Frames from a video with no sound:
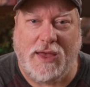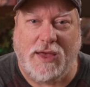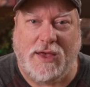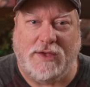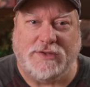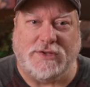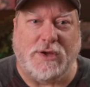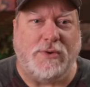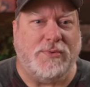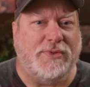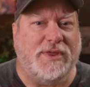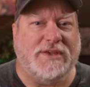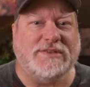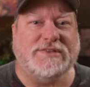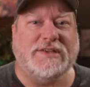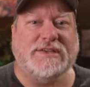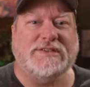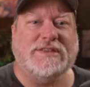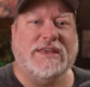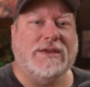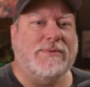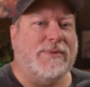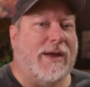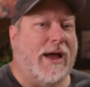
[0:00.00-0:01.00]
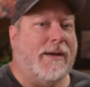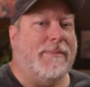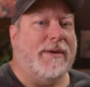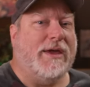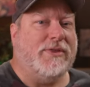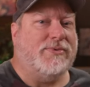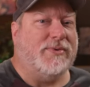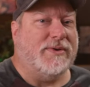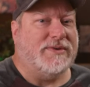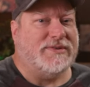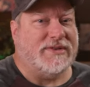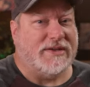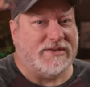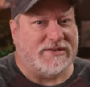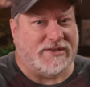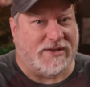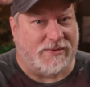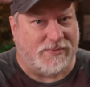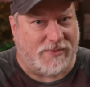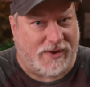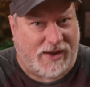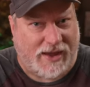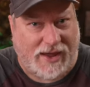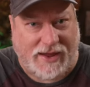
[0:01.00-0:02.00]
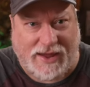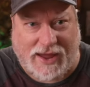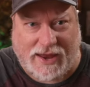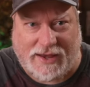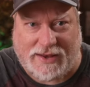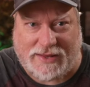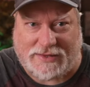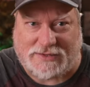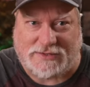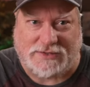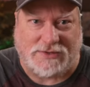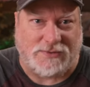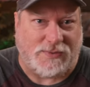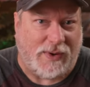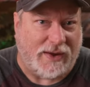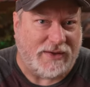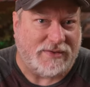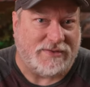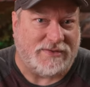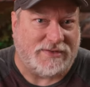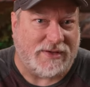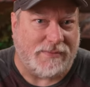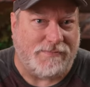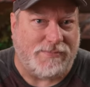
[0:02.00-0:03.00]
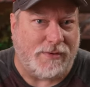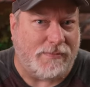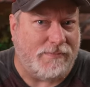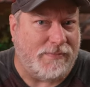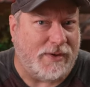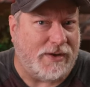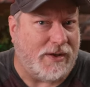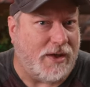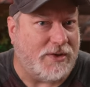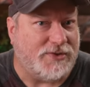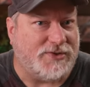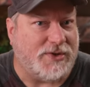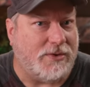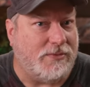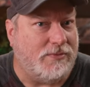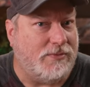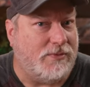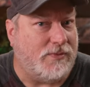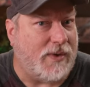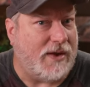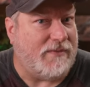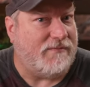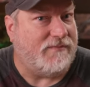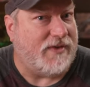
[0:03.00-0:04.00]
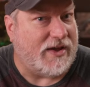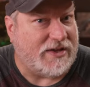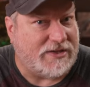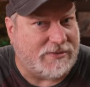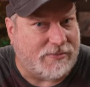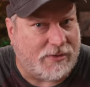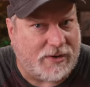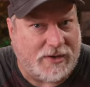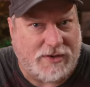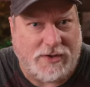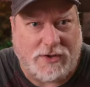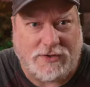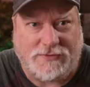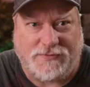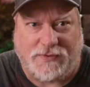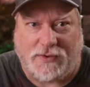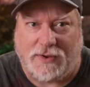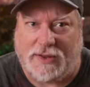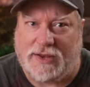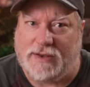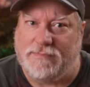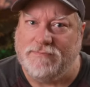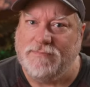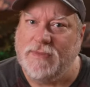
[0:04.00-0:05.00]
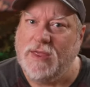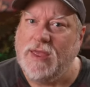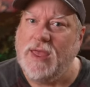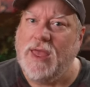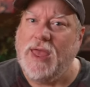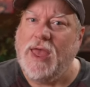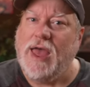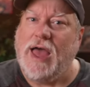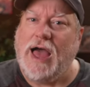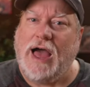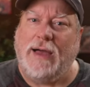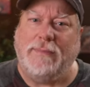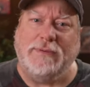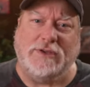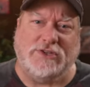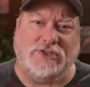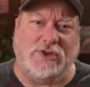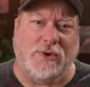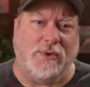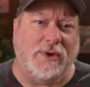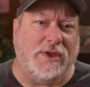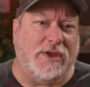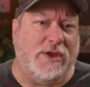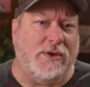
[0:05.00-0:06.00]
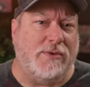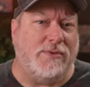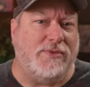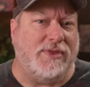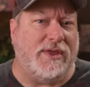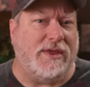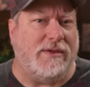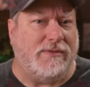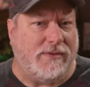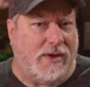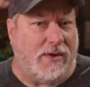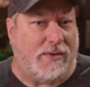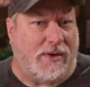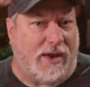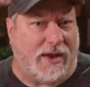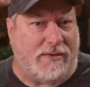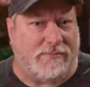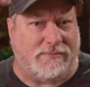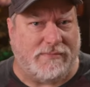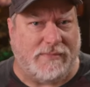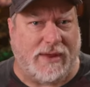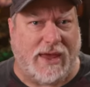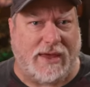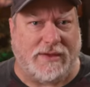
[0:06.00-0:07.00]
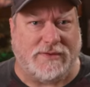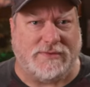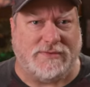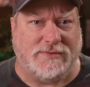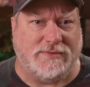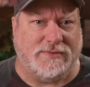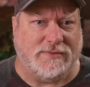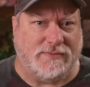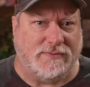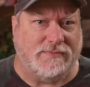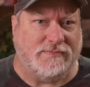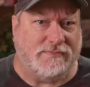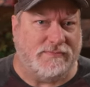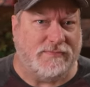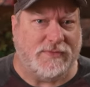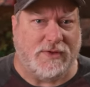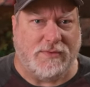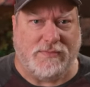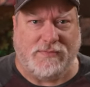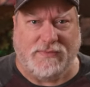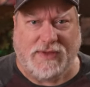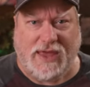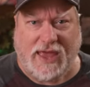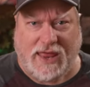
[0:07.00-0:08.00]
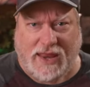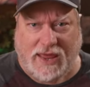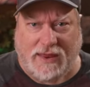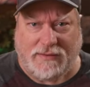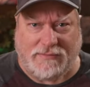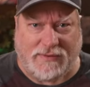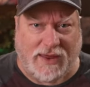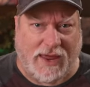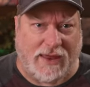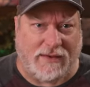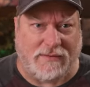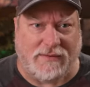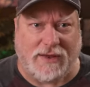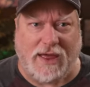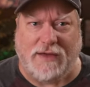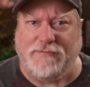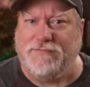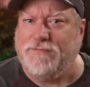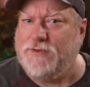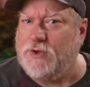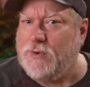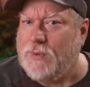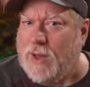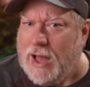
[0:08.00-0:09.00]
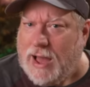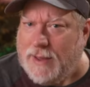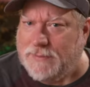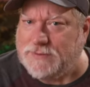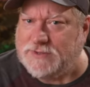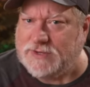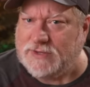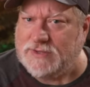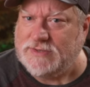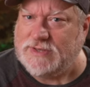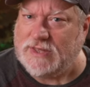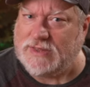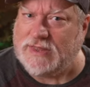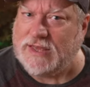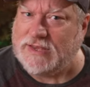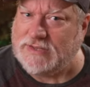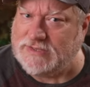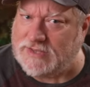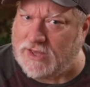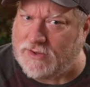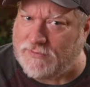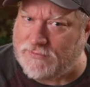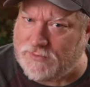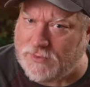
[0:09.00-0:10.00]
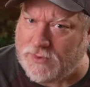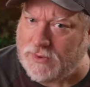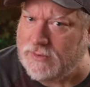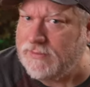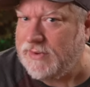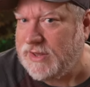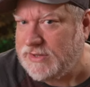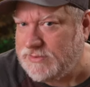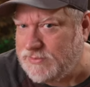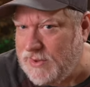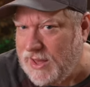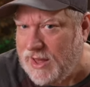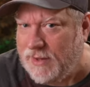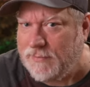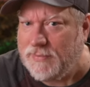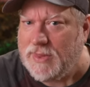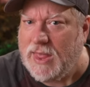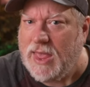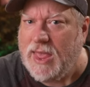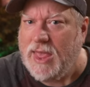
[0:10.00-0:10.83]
So this is the Raubay 360 rig, and it's quite simple, but also quite flexible and useful. And I'll be showing you the unit as you get it, and a few options that they sell for it as well.